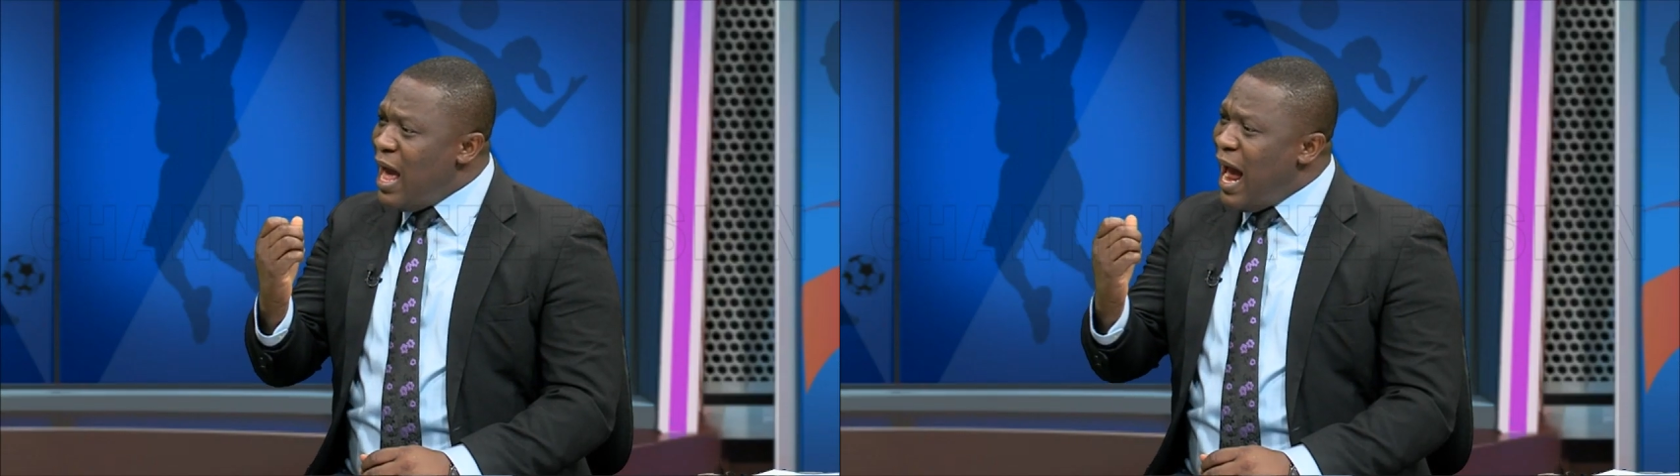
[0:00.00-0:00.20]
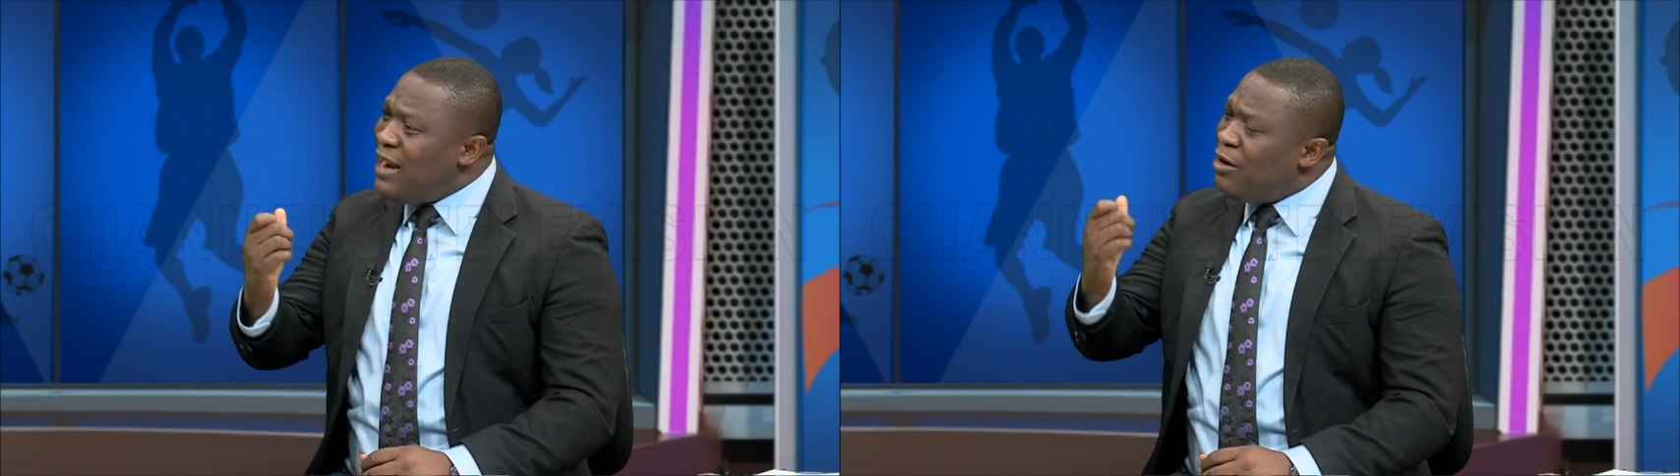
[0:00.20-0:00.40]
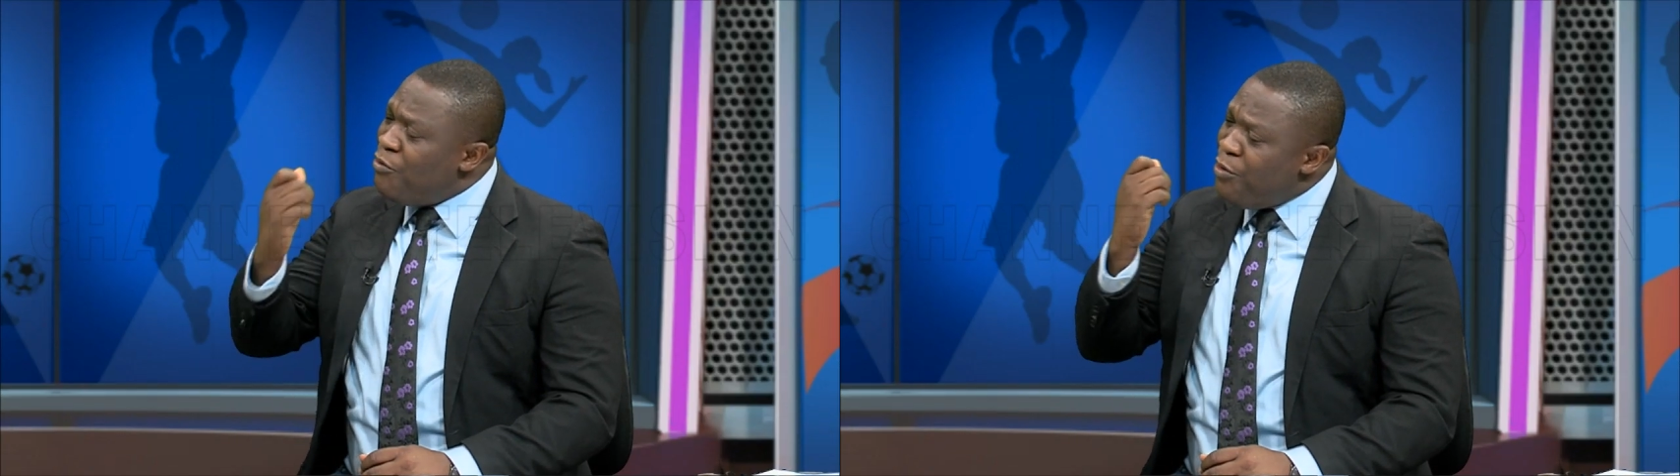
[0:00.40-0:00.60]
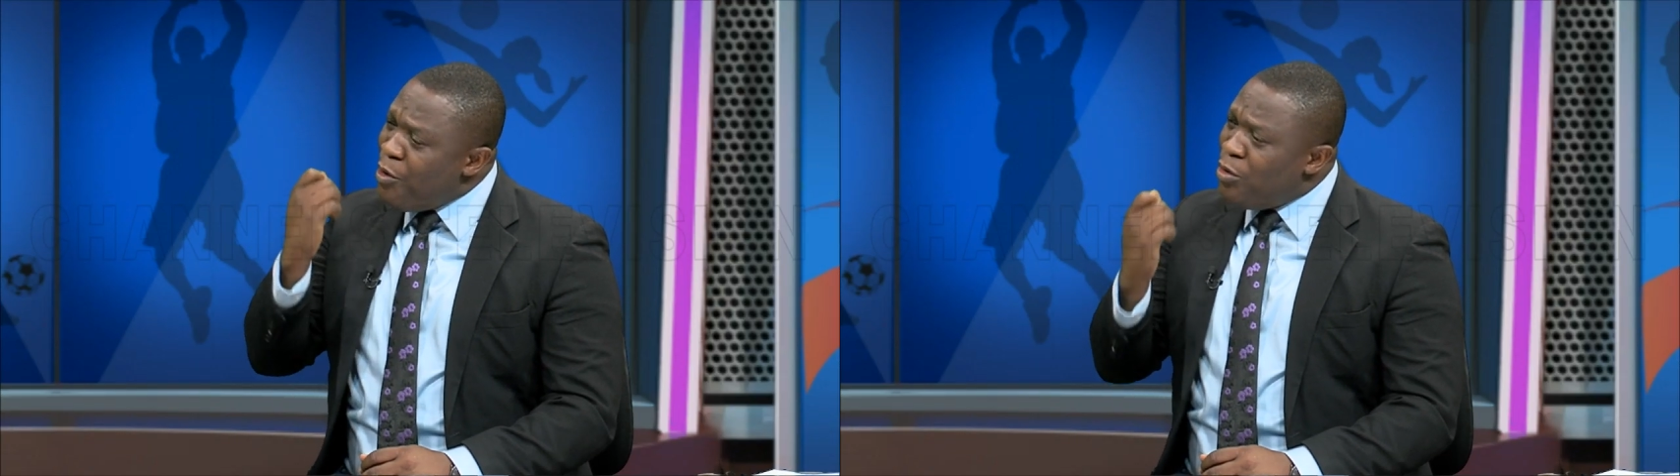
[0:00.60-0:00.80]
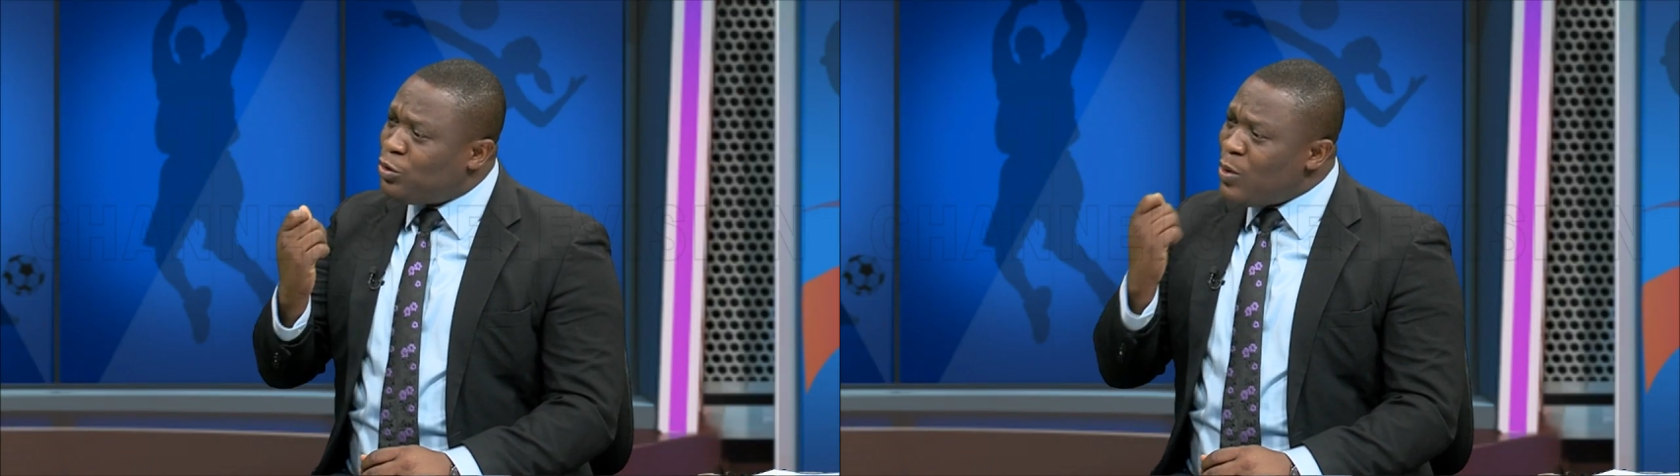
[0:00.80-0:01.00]
at the
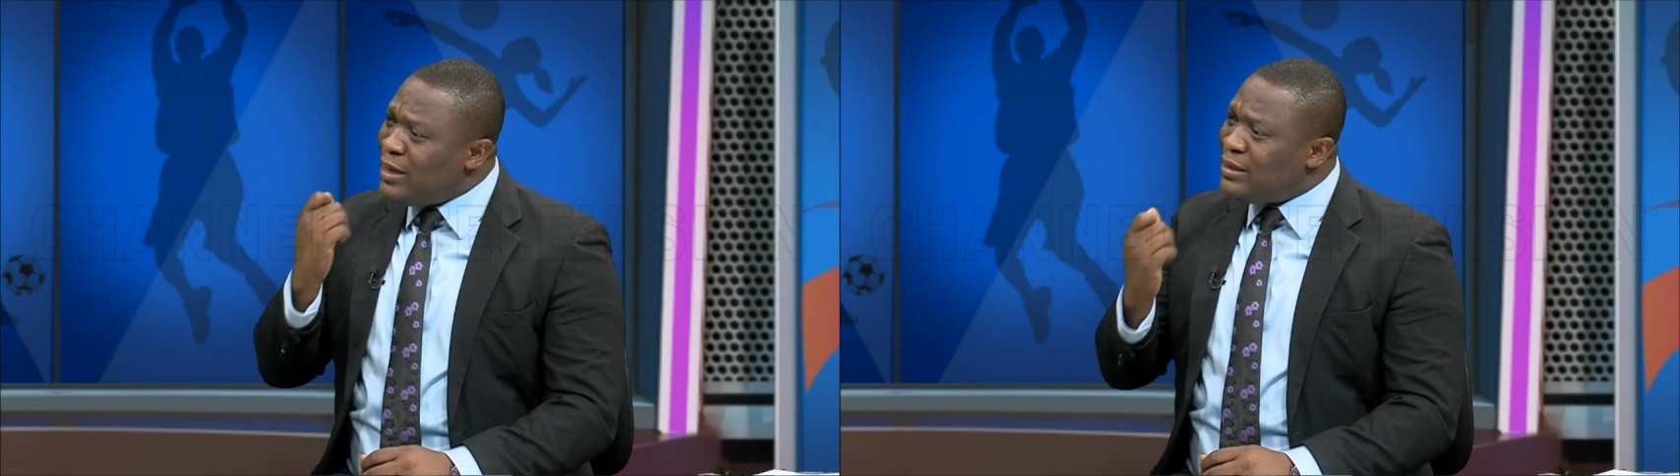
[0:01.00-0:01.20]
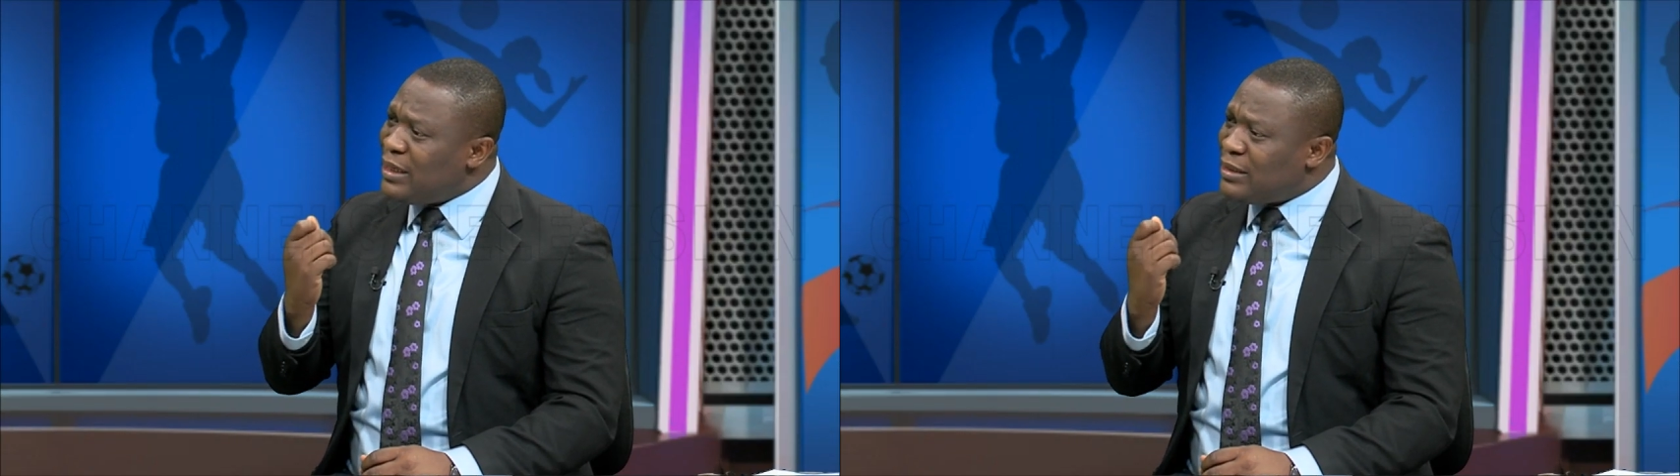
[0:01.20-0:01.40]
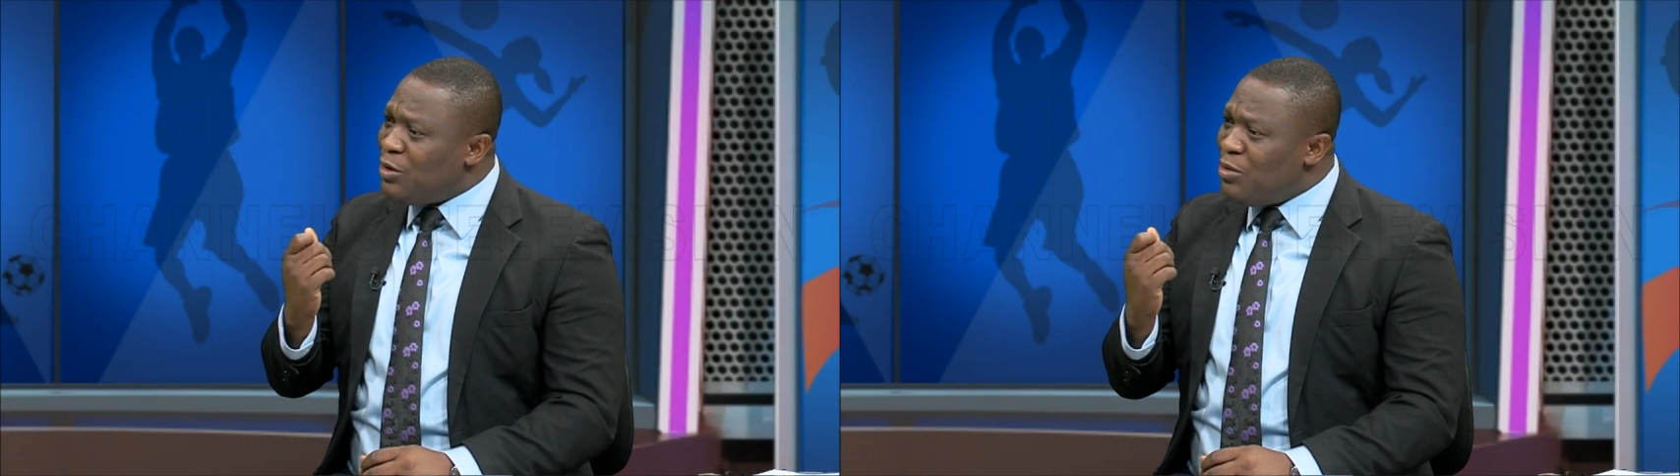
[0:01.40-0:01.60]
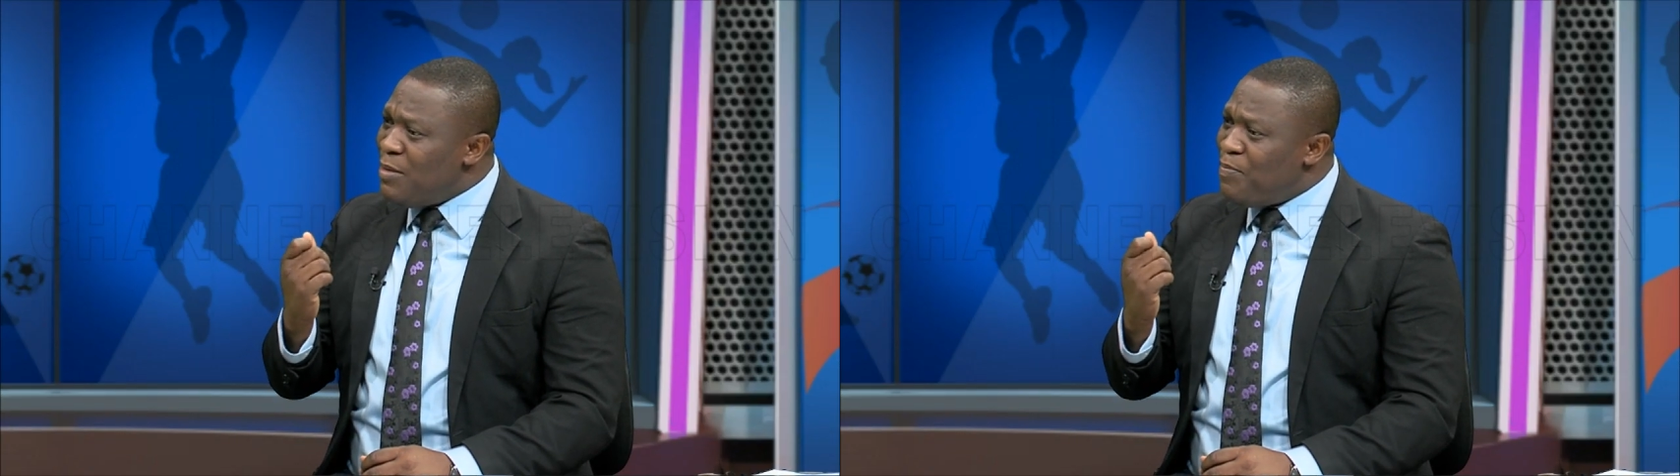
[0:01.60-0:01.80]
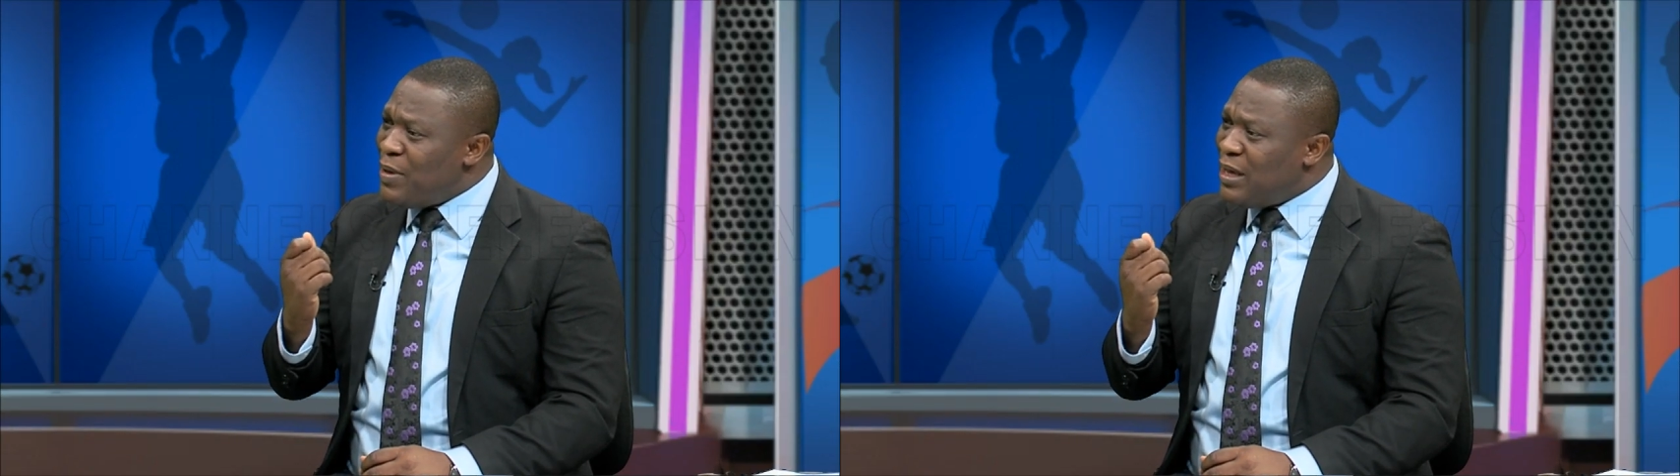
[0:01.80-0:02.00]
Rio 2016
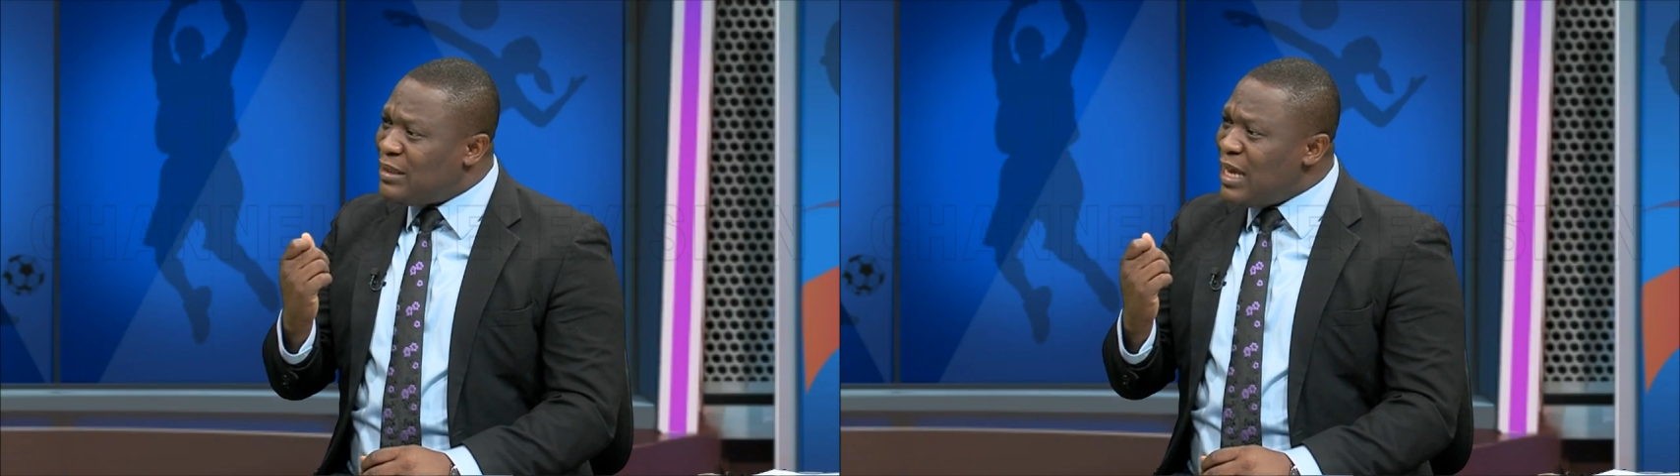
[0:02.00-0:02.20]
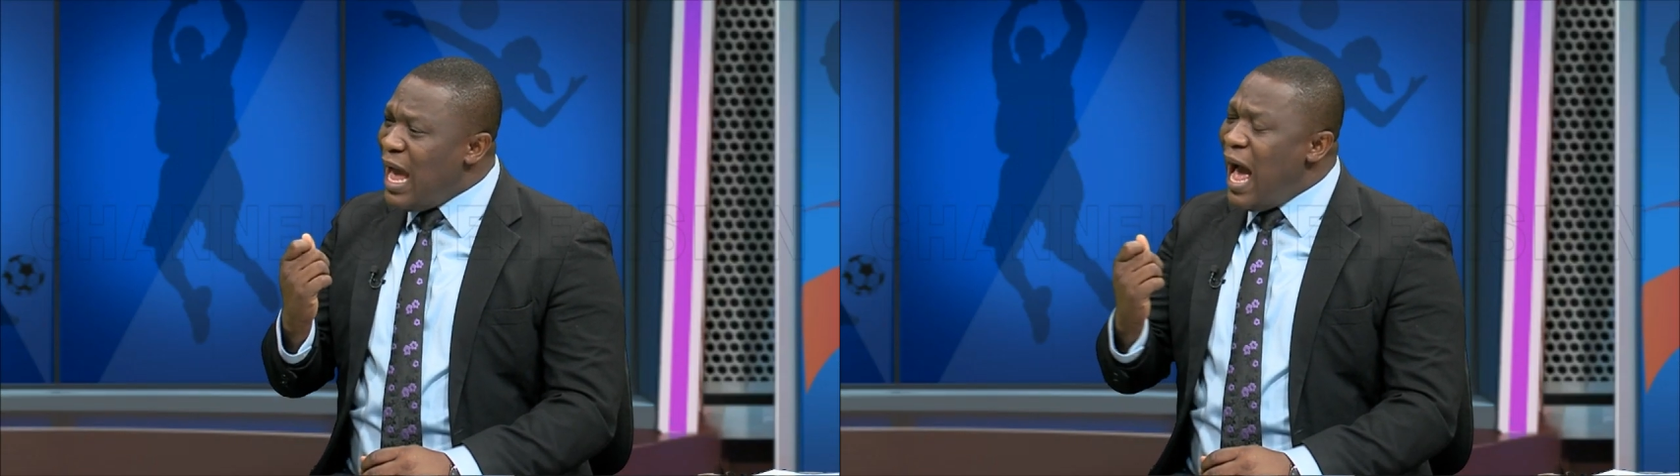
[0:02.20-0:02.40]
Olympics